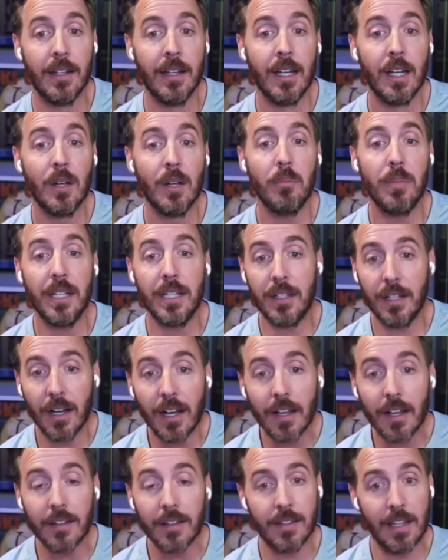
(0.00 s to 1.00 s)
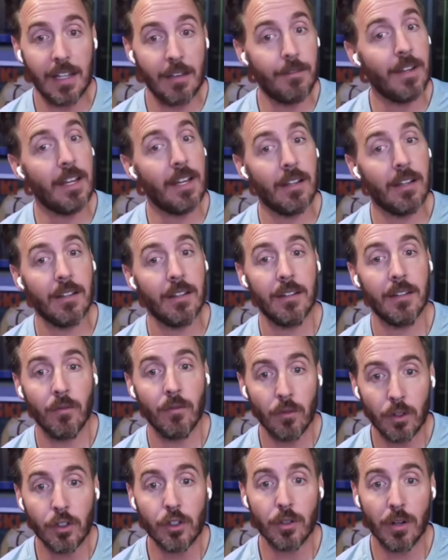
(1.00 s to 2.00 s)
because they fail
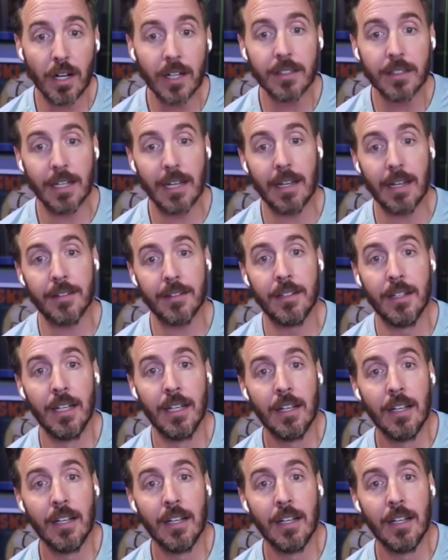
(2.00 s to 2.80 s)
a drug test.